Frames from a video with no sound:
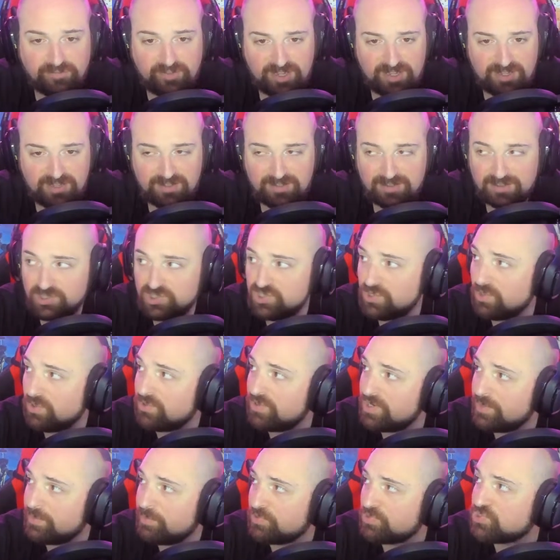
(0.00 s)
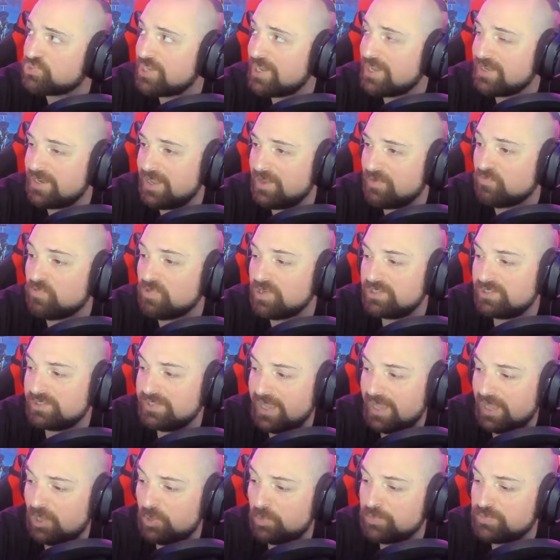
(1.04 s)
fee, this 30%, it
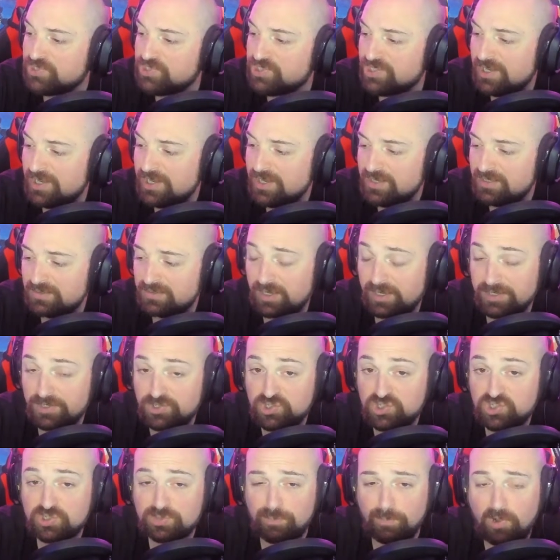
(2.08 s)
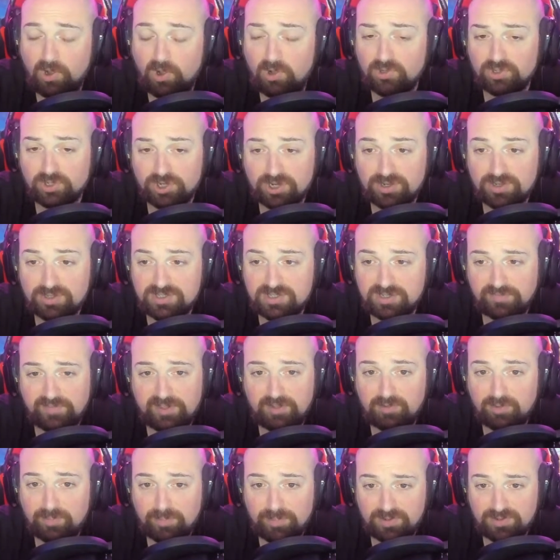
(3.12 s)
really helps, like, smaller
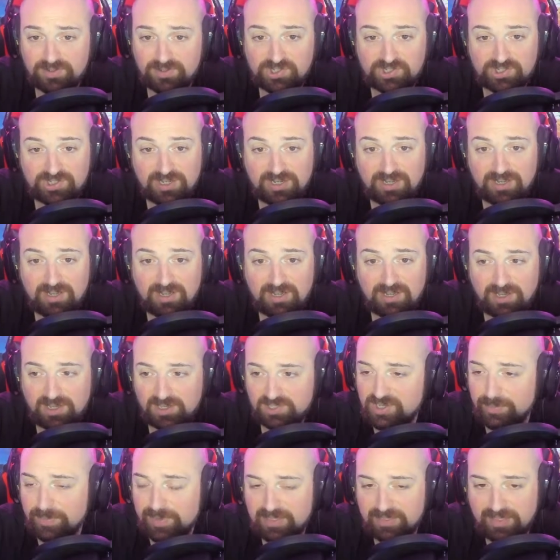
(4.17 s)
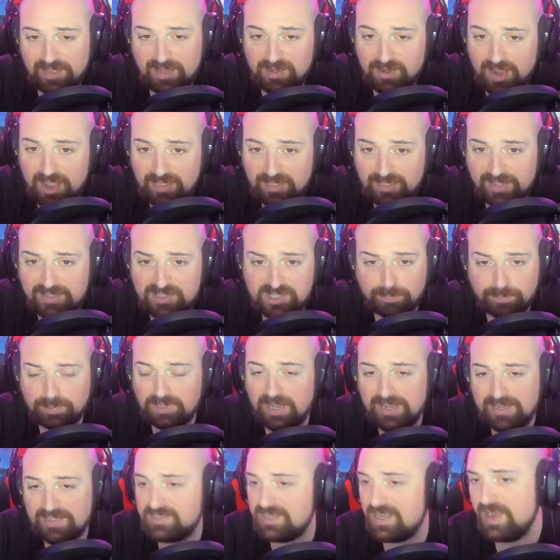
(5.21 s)
developers. Because I mean that's
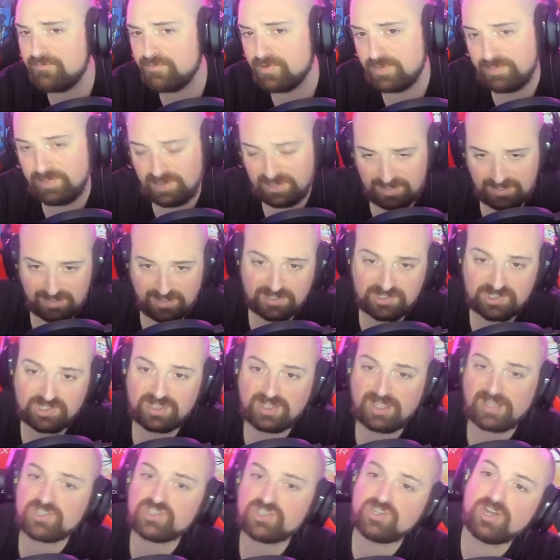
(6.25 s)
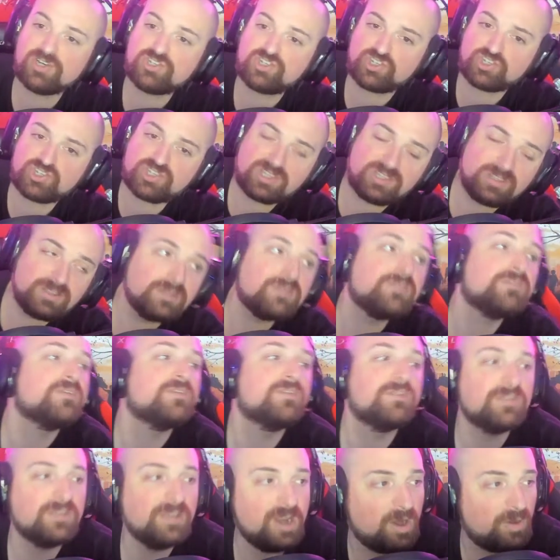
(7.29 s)
applied to everybody. That's not just
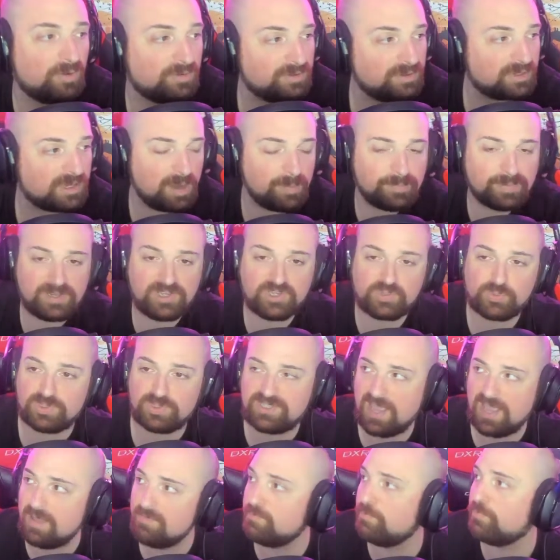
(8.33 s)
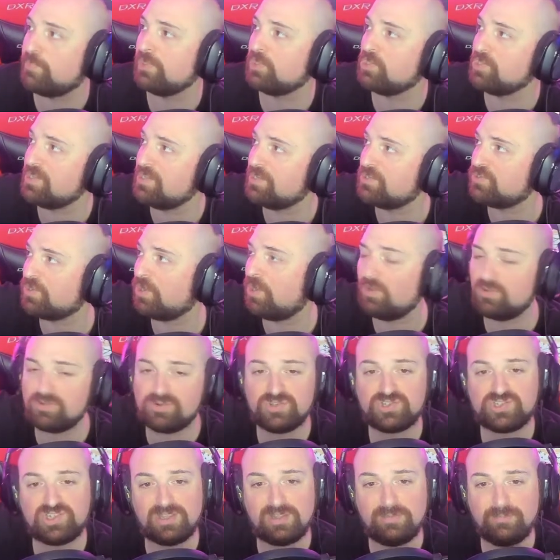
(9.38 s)
companies with $10 billion
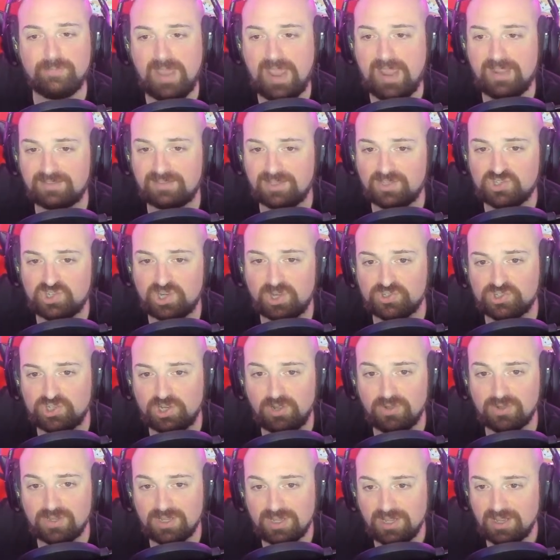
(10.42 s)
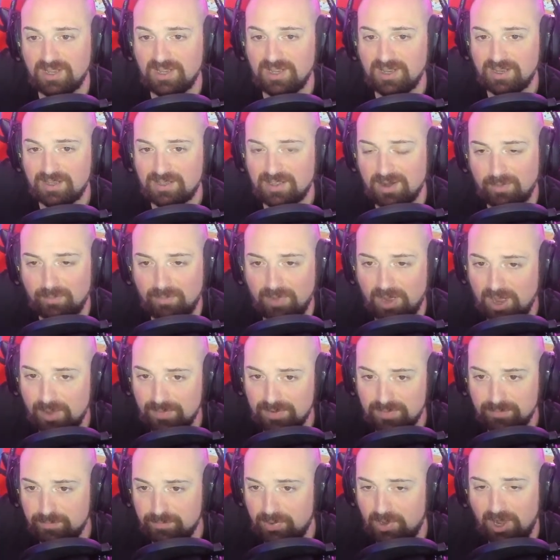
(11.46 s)
in the bank. That's also
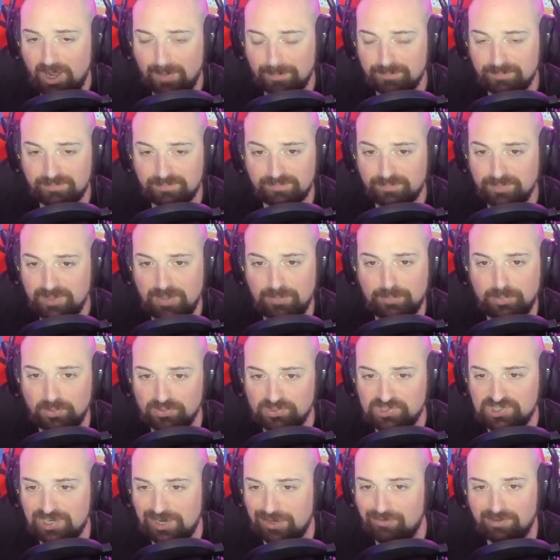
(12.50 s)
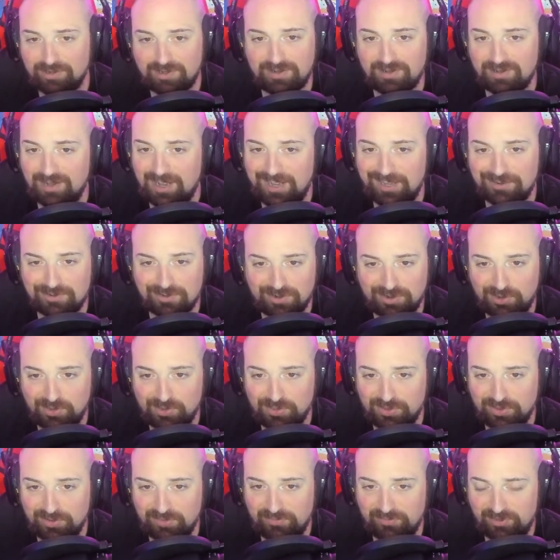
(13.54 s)
mom and pop people selling, I don't
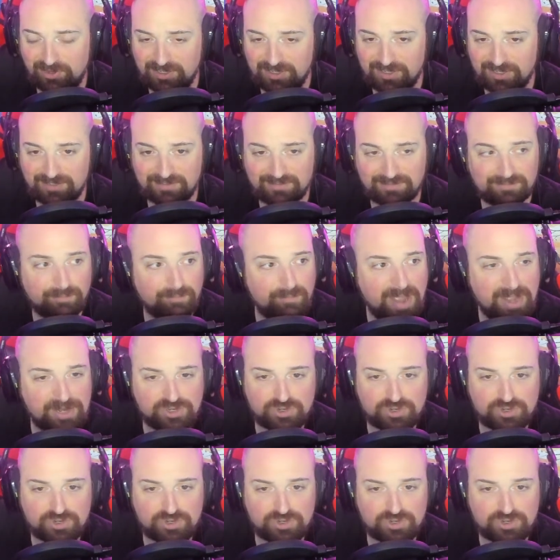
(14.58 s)
know, their fucking